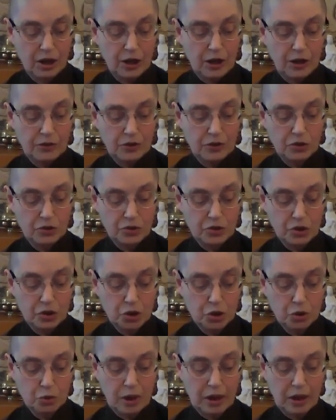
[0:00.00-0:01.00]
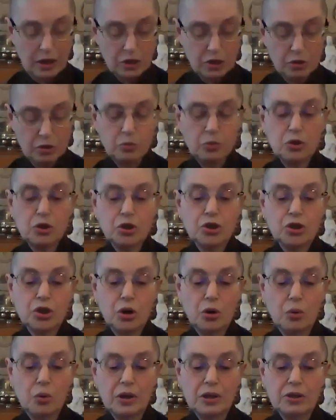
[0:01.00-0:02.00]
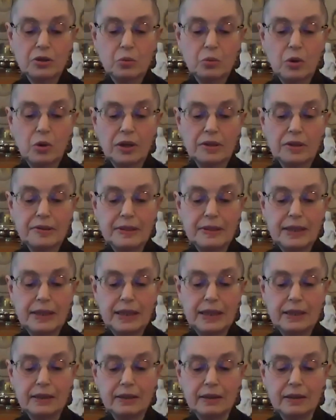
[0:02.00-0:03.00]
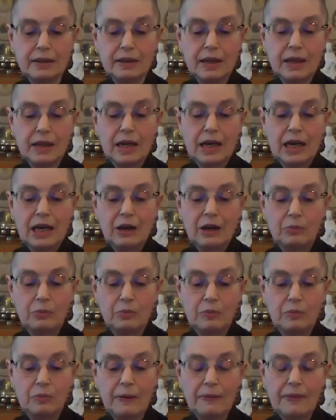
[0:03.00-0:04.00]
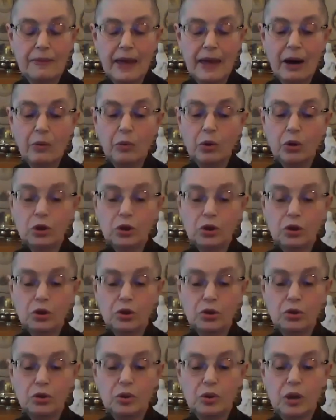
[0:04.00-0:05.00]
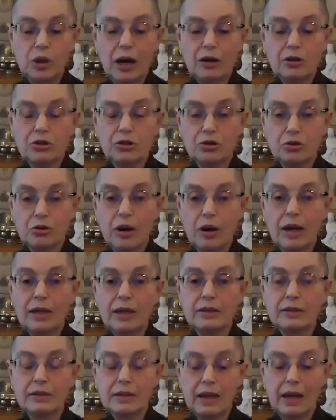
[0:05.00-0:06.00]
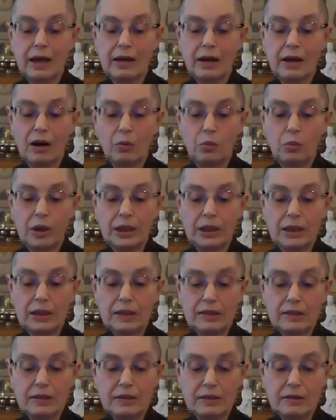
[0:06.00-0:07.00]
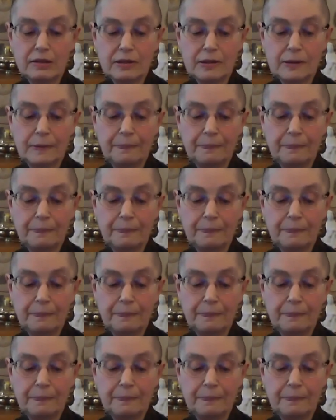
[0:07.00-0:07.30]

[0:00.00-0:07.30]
the situation will show us what is needed, and that will include our strengths and our weaknesses.